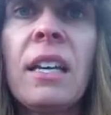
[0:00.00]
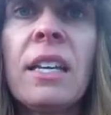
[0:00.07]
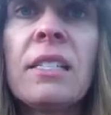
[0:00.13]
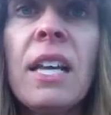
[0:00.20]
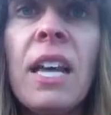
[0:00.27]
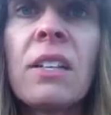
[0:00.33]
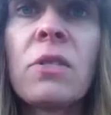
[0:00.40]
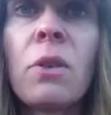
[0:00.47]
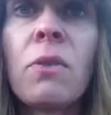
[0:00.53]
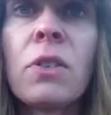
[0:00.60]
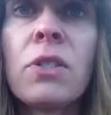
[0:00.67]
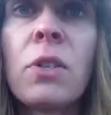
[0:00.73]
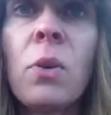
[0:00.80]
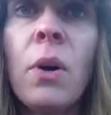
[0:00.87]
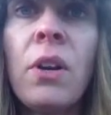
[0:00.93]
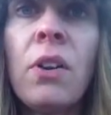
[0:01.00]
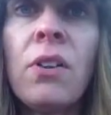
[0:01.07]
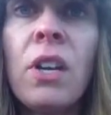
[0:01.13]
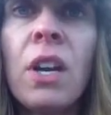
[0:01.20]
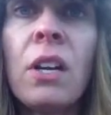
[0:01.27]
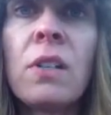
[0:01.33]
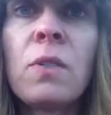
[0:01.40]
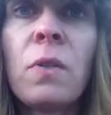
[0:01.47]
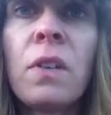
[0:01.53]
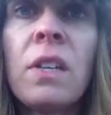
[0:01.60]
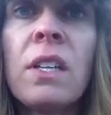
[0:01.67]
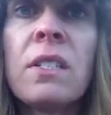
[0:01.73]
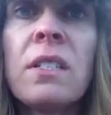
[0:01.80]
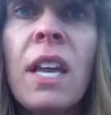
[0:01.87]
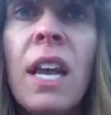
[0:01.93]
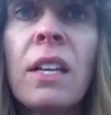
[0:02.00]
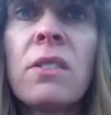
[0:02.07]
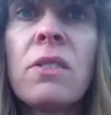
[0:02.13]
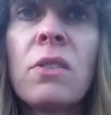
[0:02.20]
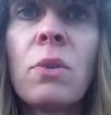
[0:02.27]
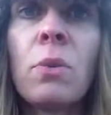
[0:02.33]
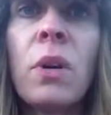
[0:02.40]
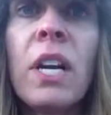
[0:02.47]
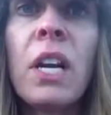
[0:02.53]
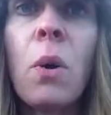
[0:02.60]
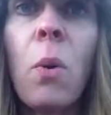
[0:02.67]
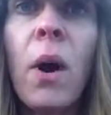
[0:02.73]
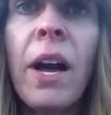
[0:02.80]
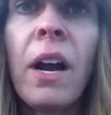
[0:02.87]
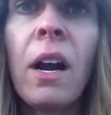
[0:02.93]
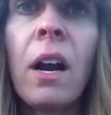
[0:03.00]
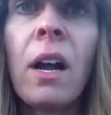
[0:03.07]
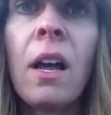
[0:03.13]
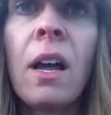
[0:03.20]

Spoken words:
It takes over 200 years for these stands to reacquire